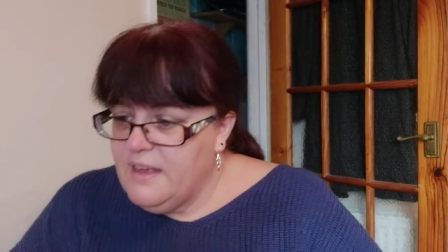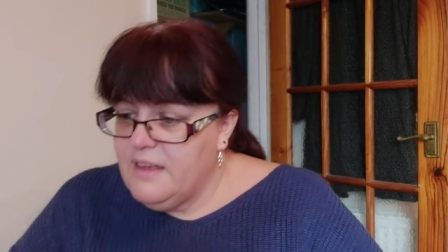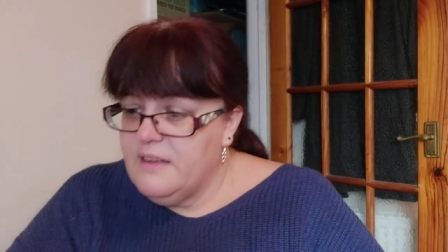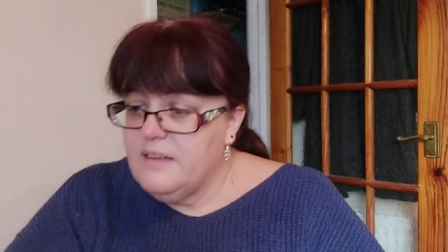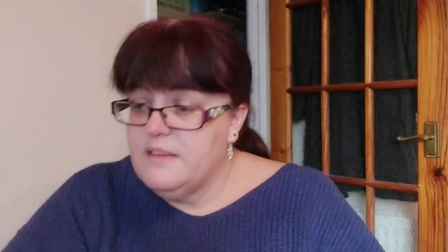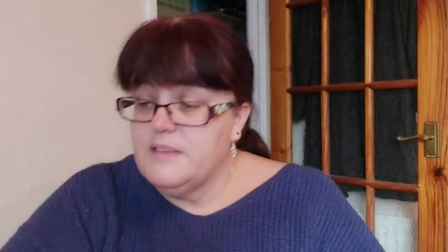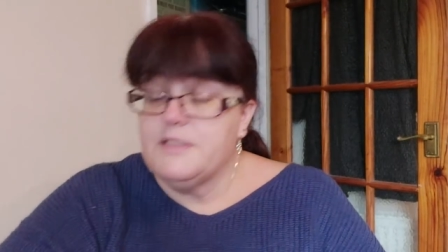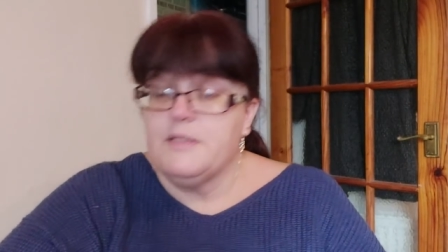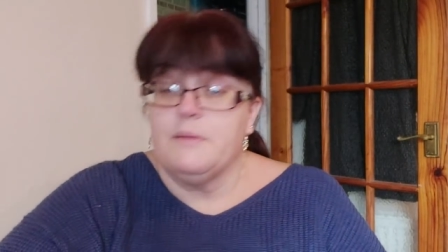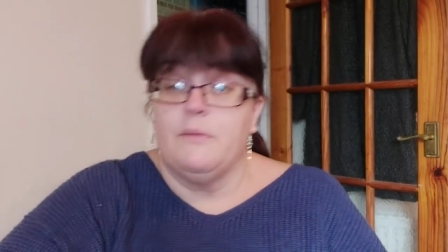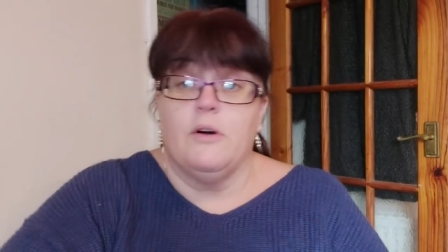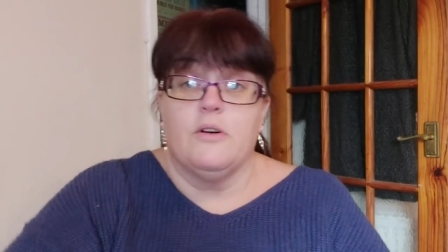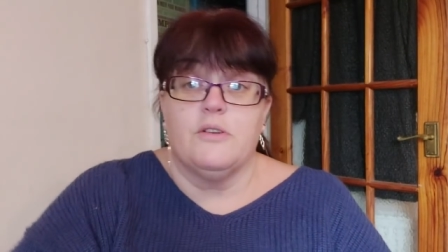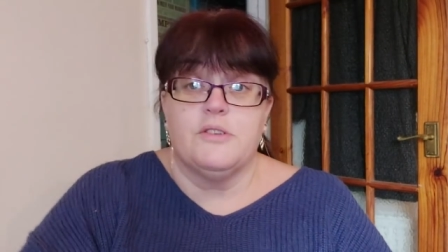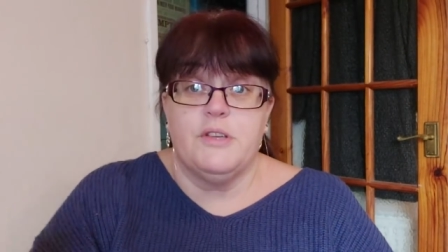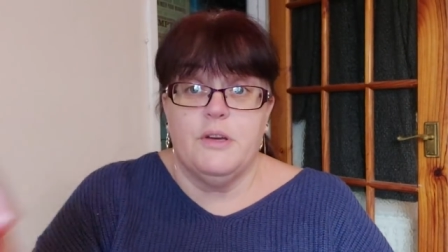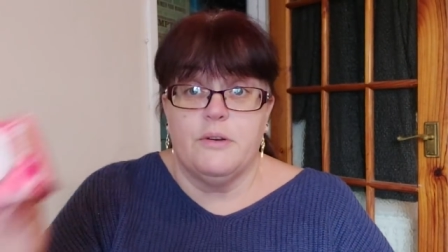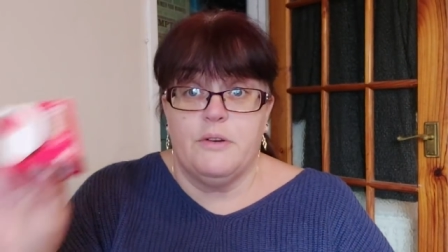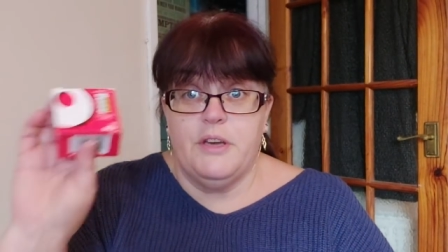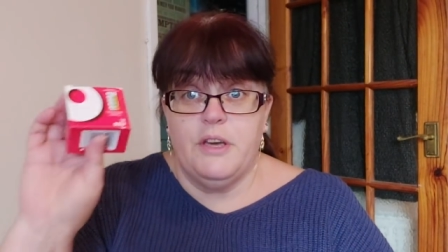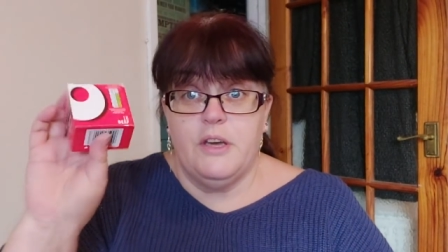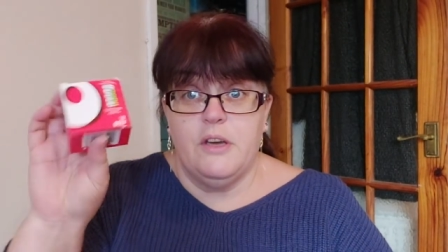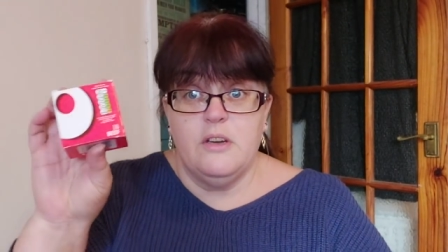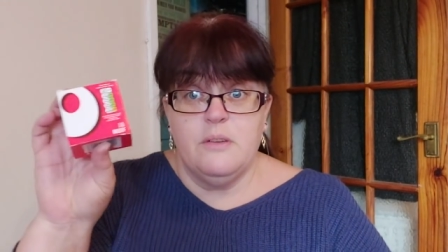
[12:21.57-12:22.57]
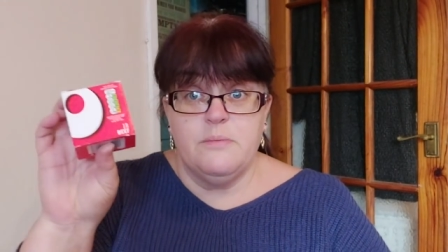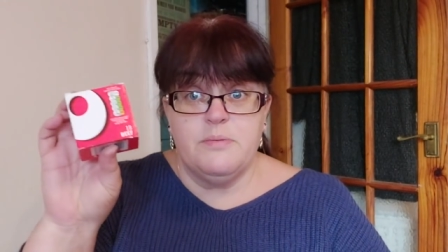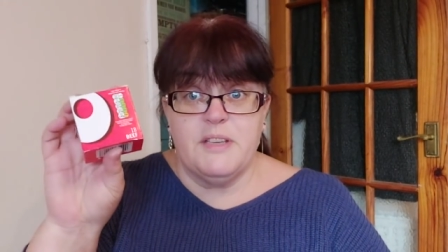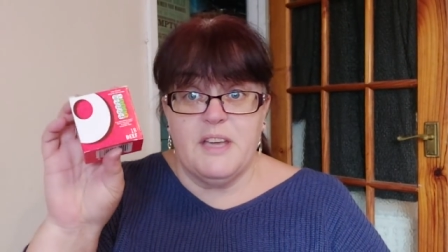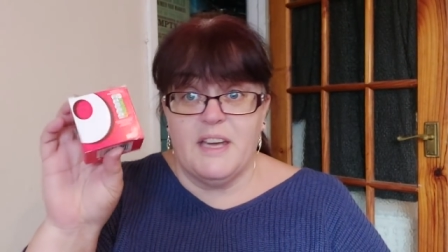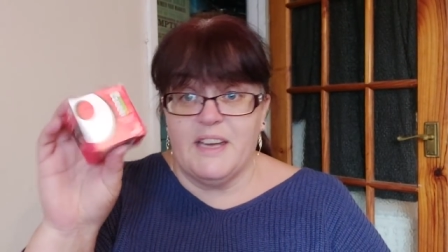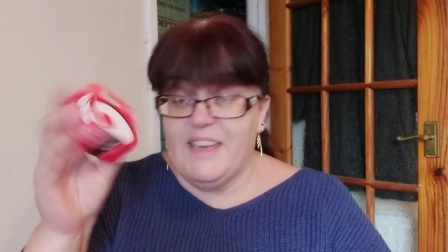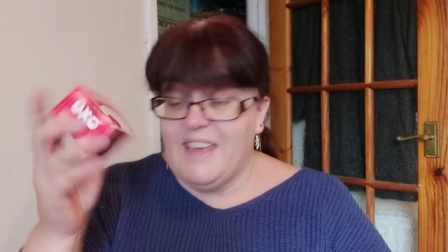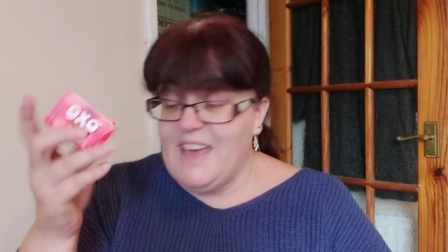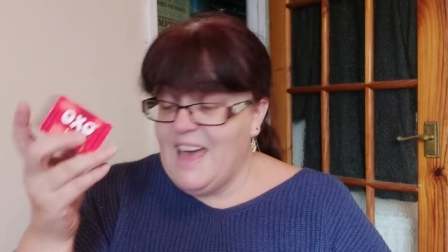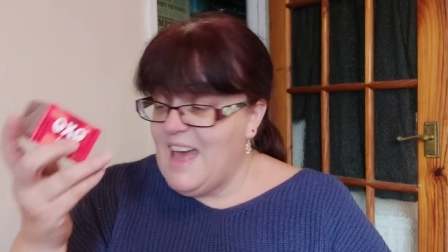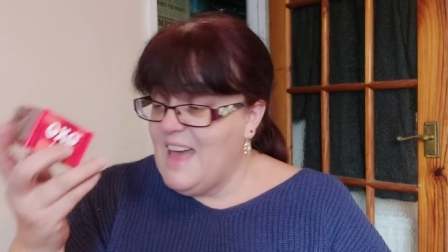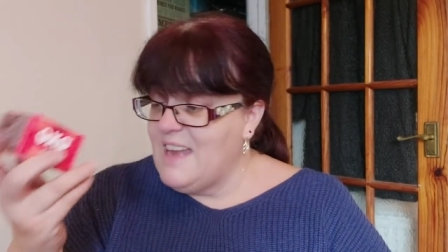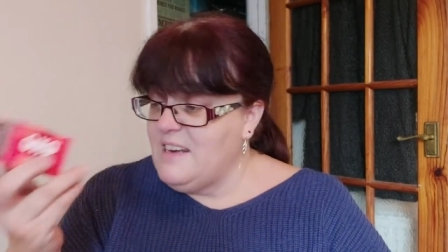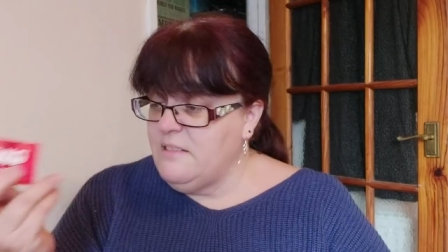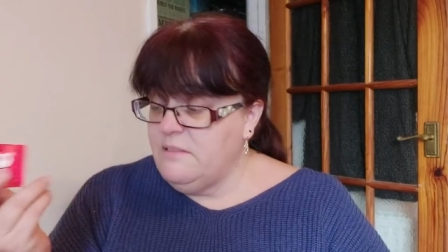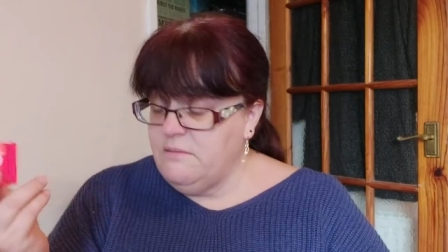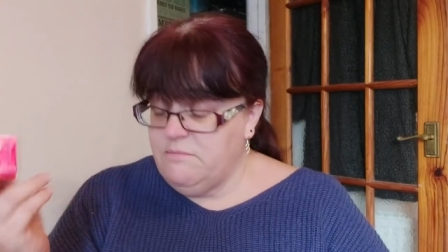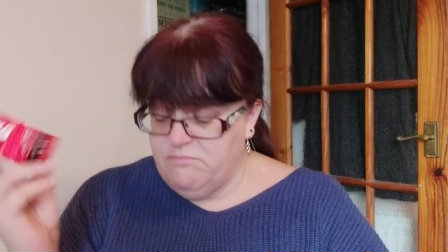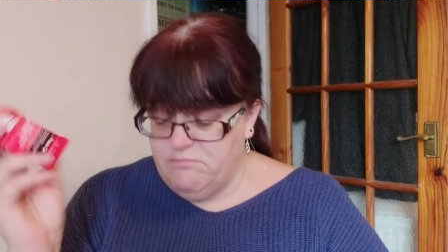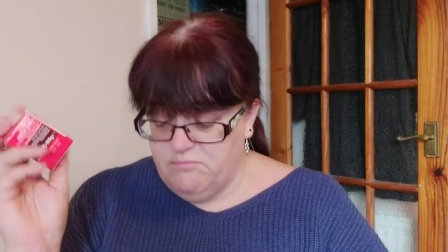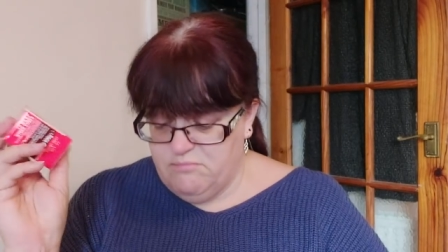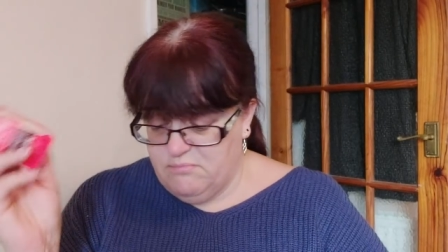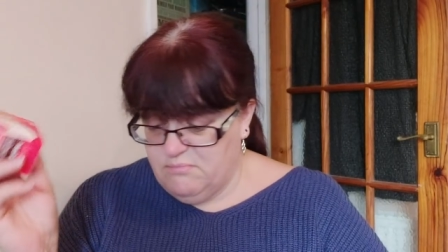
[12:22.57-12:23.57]
Some OXO cubes,
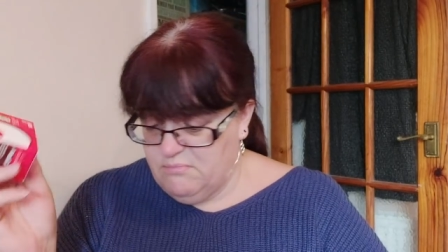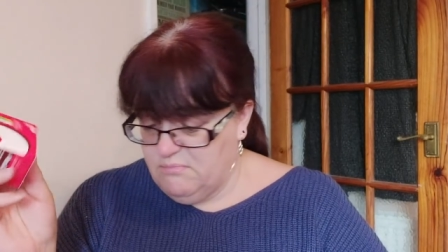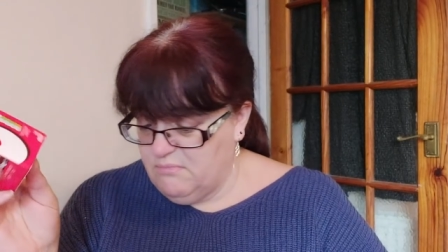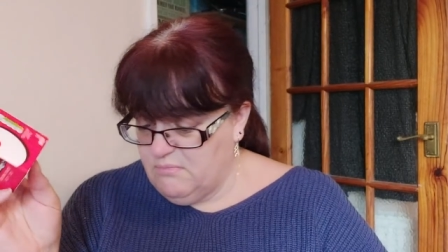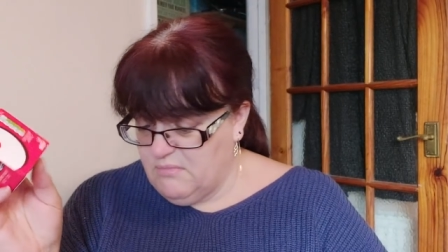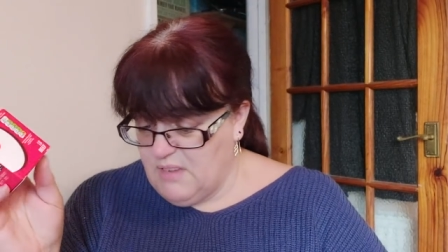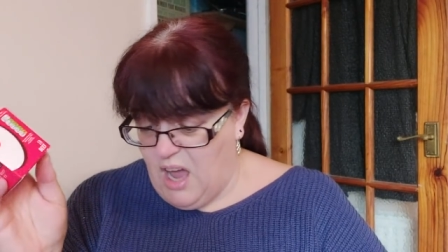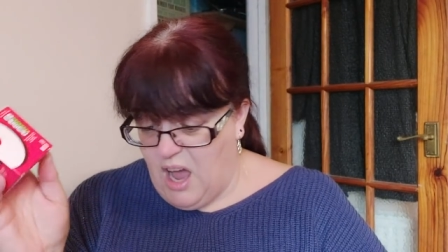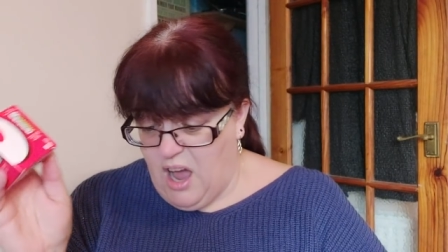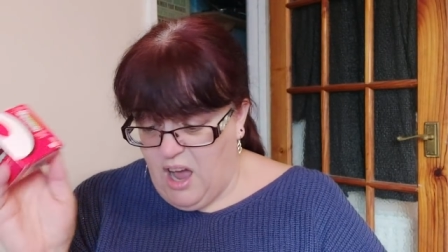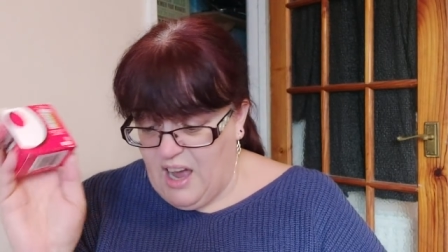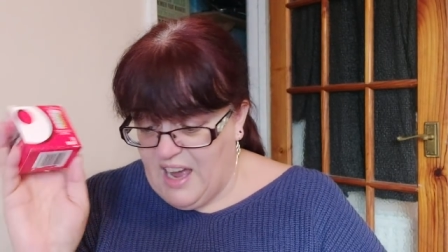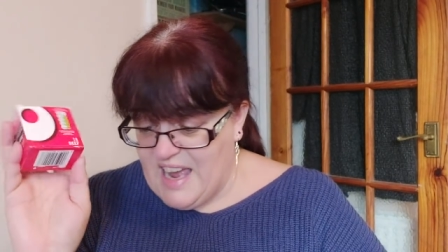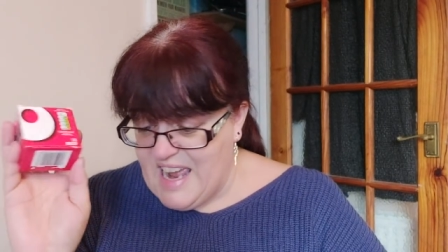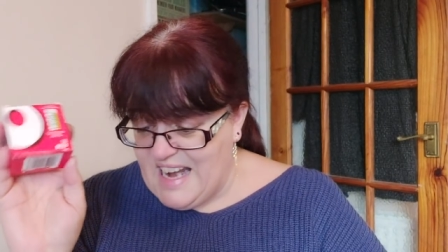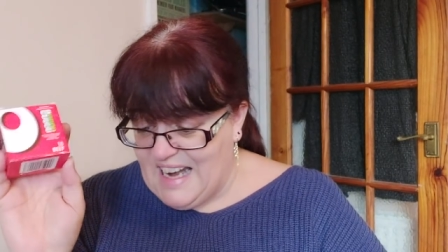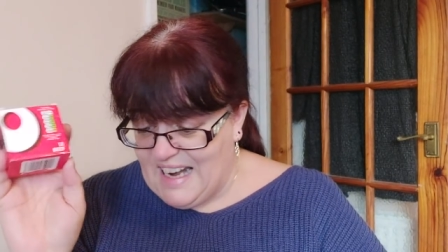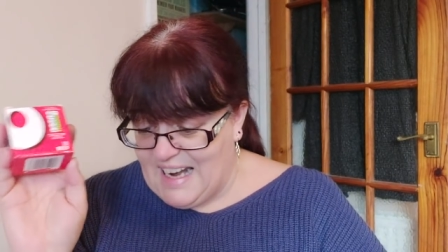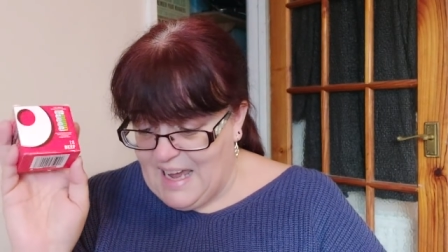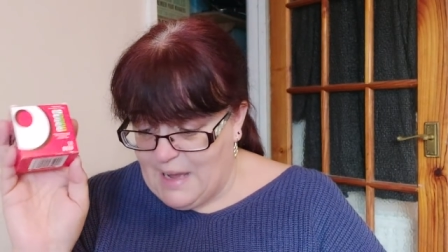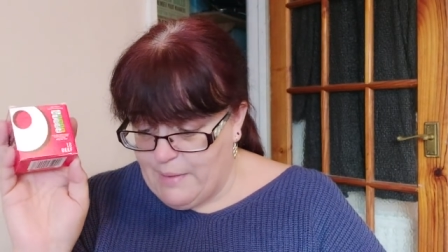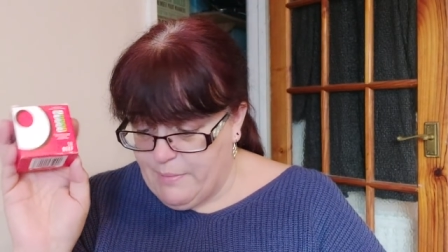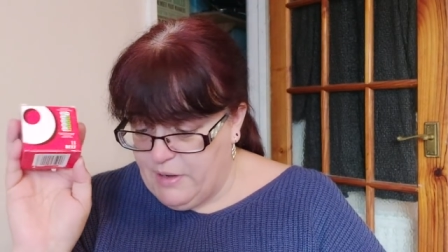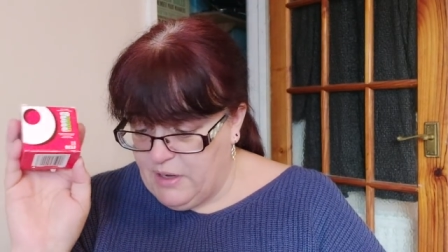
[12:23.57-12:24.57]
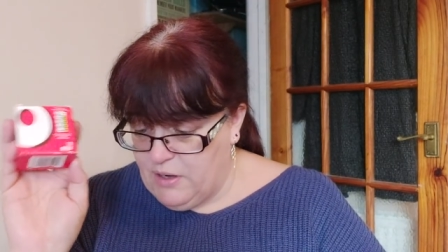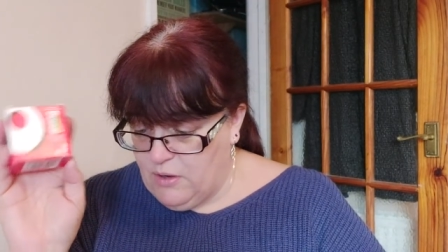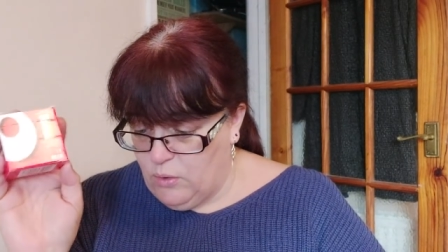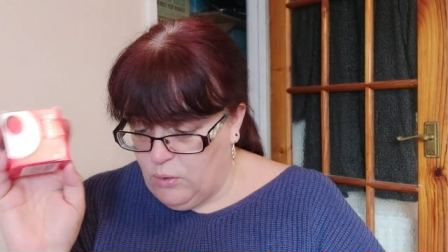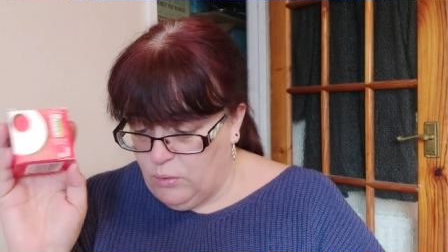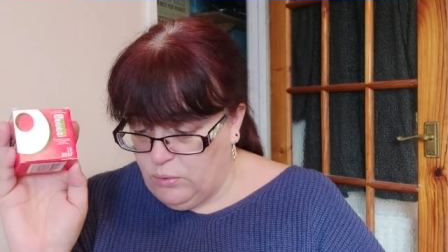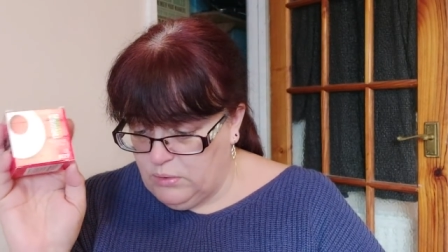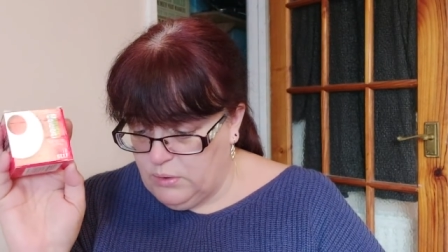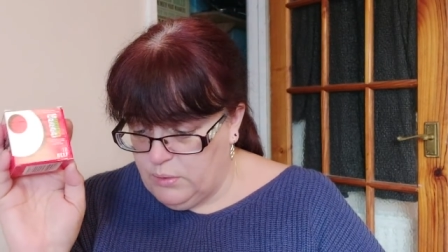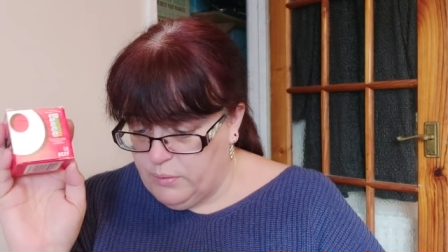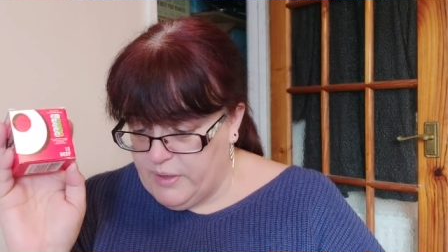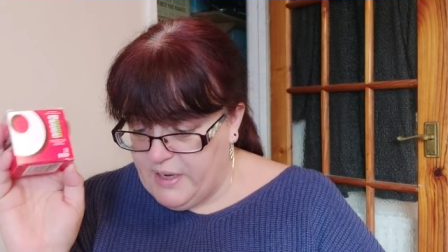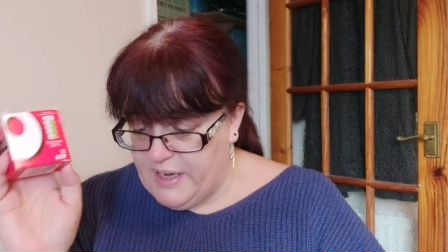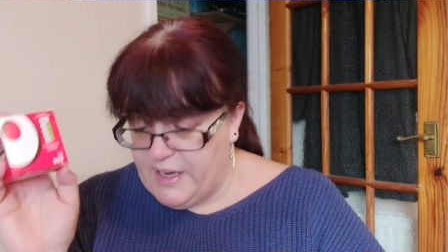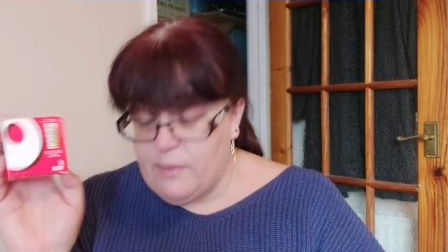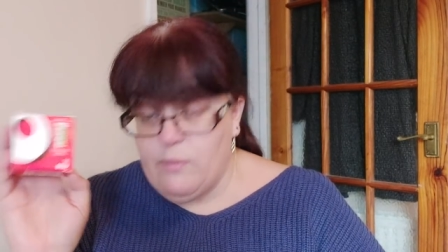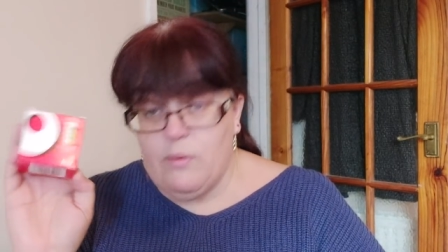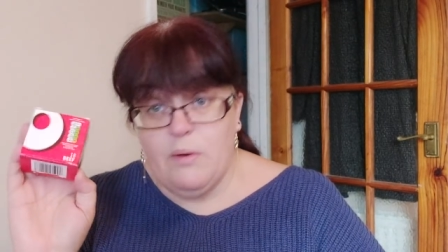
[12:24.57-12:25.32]
again. High glamour all the way,